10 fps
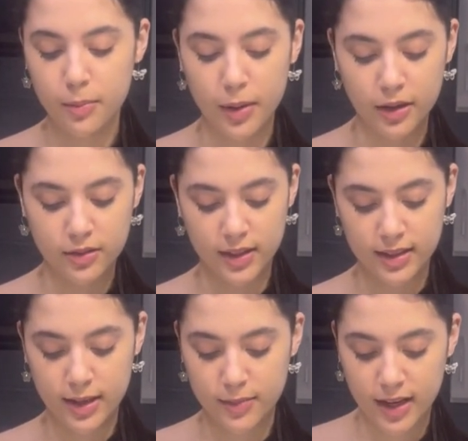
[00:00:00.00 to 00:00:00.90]
by using the
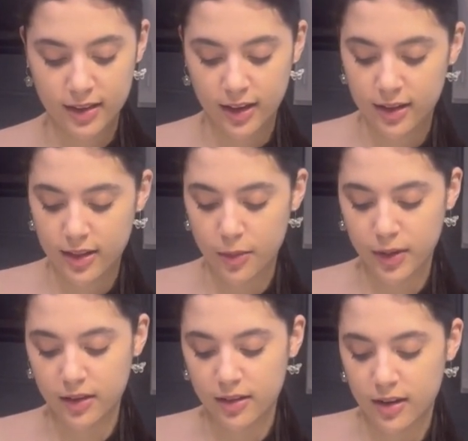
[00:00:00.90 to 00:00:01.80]
same technique that
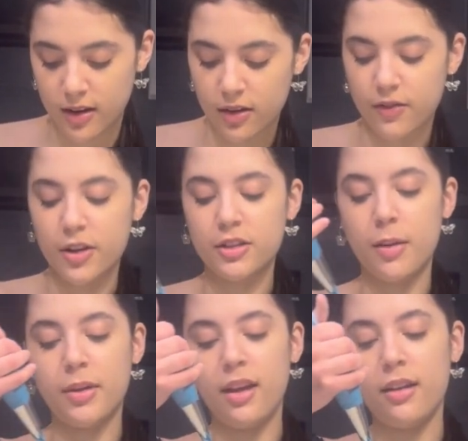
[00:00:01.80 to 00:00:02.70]
we did in the first
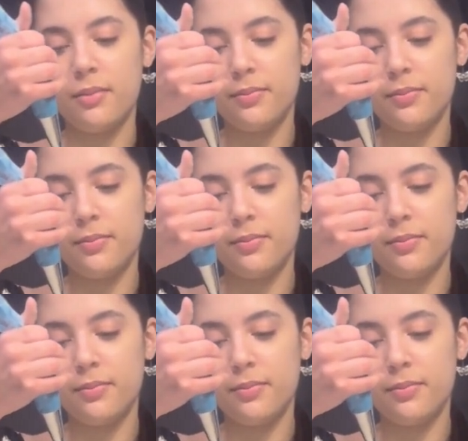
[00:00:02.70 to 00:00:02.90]
cupcake.